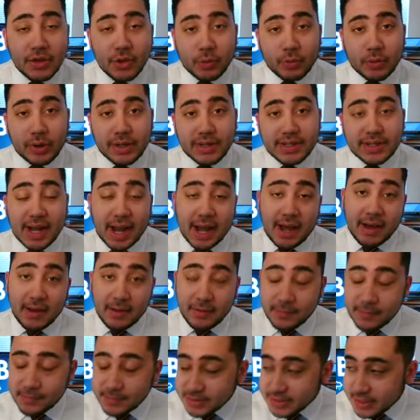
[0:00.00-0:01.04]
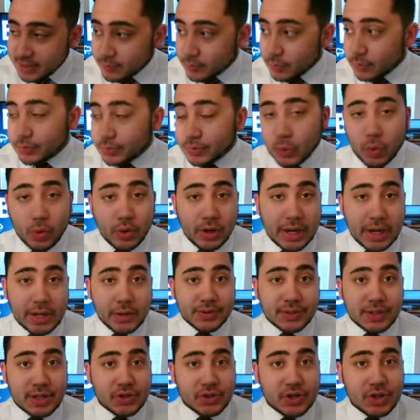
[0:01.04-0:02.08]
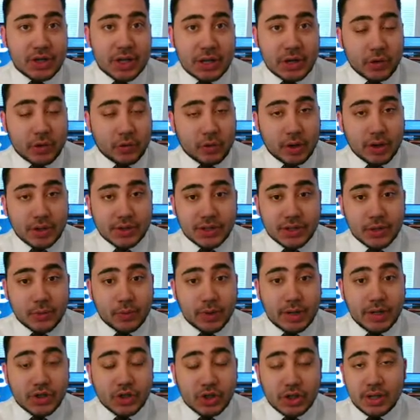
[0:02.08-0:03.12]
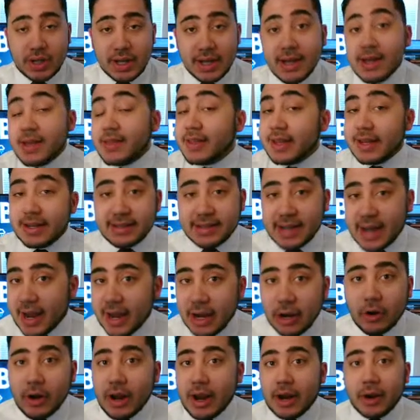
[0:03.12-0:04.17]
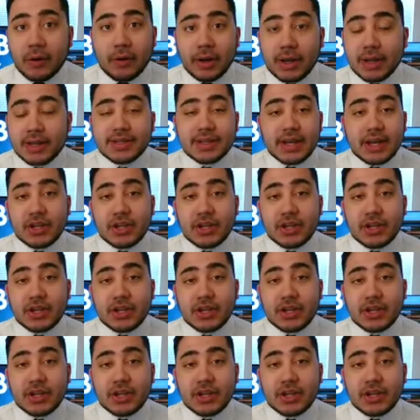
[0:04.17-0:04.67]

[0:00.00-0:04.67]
the risk of several tornadoes touching down across the region. The entire area is